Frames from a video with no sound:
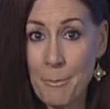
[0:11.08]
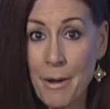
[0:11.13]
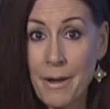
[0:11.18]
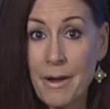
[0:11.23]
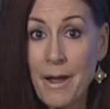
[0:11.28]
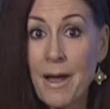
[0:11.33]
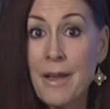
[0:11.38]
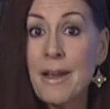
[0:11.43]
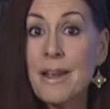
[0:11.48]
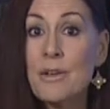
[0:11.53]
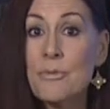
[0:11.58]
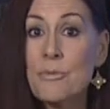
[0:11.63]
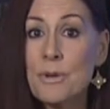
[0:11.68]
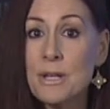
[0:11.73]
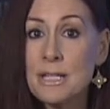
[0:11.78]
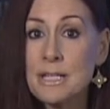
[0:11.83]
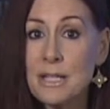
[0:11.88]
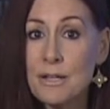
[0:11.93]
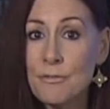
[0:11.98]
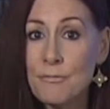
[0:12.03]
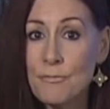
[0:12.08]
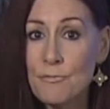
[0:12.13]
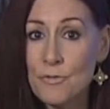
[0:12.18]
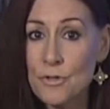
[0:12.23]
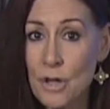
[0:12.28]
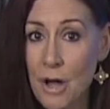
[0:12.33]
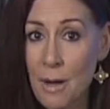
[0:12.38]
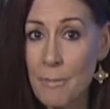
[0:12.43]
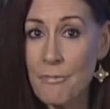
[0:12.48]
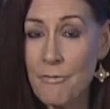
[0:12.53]
But at a recent
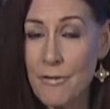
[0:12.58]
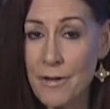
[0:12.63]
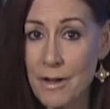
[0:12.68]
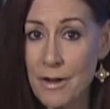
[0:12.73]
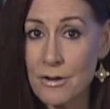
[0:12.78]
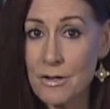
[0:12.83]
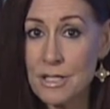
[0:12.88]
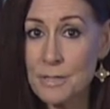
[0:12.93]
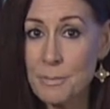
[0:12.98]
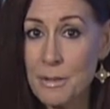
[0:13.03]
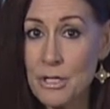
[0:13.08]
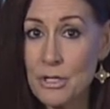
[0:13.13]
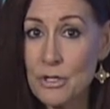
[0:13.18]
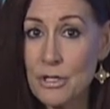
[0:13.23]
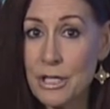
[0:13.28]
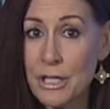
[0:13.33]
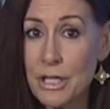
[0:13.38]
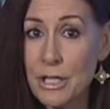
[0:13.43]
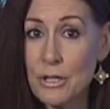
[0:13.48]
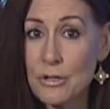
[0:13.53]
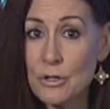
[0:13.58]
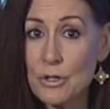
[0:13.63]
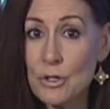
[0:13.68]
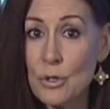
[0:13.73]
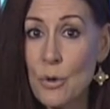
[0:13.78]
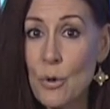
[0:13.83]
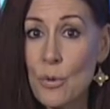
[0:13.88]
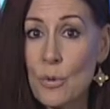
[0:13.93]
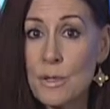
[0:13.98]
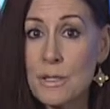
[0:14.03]
job fair, specially
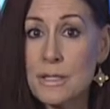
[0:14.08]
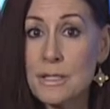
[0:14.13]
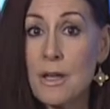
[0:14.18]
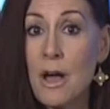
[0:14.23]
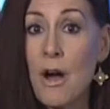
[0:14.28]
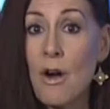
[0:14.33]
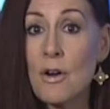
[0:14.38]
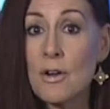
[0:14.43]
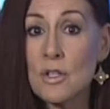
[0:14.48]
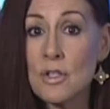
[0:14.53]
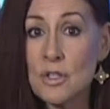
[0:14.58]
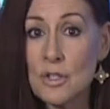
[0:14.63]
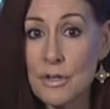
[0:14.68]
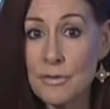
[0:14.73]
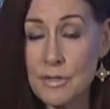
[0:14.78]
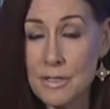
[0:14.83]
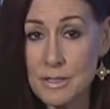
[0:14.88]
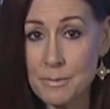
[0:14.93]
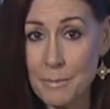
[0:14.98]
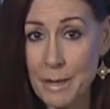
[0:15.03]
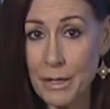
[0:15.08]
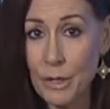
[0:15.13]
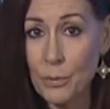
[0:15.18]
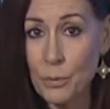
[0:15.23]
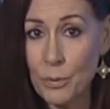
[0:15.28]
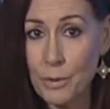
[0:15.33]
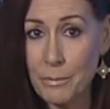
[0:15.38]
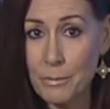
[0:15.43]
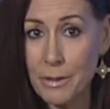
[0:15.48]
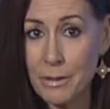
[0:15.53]
geared towards our servicemen
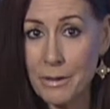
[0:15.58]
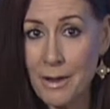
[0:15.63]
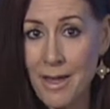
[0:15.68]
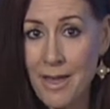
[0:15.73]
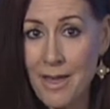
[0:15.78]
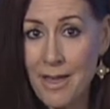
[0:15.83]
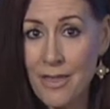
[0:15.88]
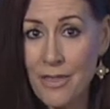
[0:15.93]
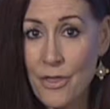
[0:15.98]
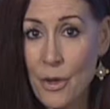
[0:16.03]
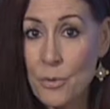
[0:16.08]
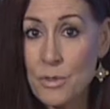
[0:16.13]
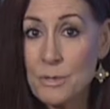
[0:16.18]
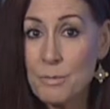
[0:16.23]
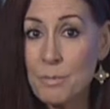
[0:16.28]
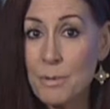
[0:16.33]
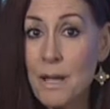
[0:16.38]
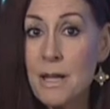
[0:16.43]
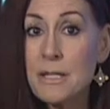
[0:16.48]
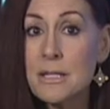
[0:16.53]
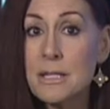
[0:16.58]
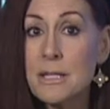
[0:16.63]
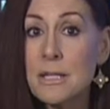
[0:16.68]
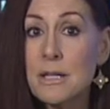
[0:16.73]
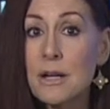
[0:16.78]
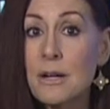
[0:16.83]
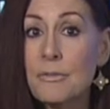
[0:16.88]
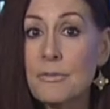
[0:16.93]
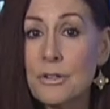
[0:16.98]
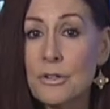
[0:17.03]
and women, there was
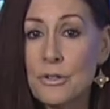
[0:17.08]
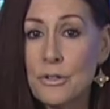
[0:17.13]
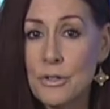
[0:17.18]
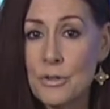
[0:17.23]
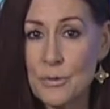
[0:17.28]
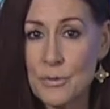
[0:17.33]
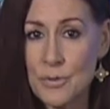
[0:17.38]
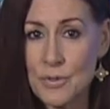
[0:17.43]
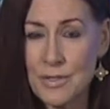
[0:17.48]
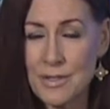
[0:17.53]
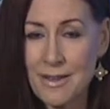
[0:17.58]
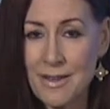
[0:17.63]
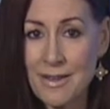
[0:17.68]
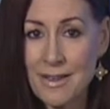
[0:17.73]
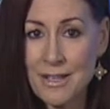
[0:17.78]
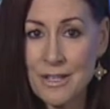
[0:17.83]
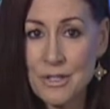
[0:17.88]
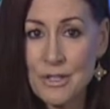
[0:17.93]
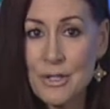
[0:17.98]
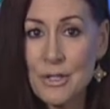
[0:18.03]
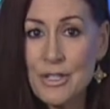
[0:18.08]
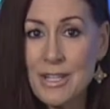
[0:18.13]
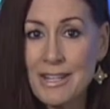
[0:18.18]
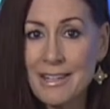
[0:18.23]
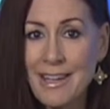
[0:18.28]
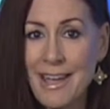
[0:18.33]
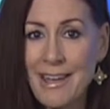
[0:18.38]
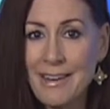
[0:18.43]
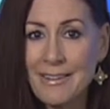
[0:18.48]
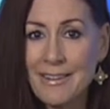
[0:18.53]
plenty of good news.
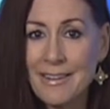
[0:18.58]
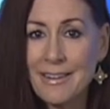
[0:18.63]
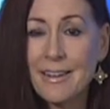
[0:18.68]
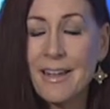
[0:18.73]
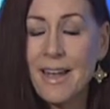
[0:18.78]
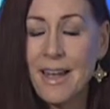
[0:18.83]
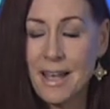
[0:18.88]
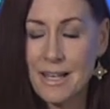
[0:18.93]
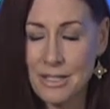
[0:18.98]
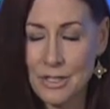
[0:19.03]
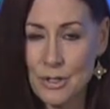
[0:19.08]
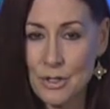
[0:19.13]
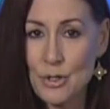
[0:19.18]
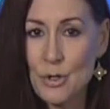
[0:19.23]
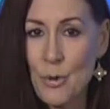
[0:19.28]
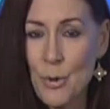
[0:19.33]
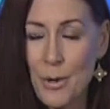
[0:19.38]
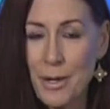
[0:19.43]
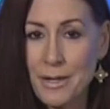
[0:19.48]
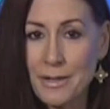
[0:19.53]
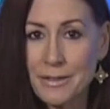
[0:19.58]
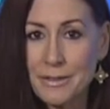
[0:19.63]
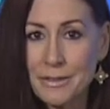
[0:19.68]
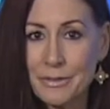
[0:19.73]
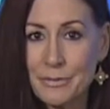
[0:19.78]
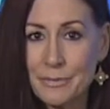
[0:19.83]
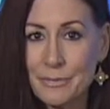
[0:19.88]
Susan Kenedy has a story.